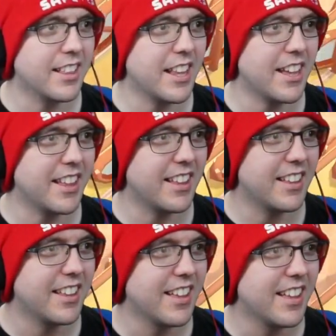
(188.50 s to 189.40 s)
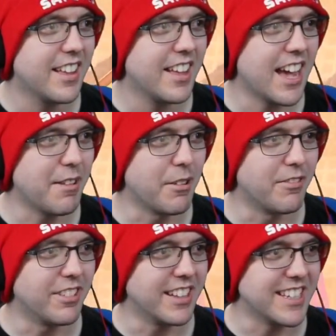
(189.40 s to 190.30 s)
Let. I
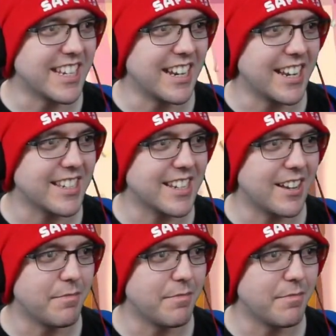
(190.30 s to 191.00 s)
won't release okay, it this time.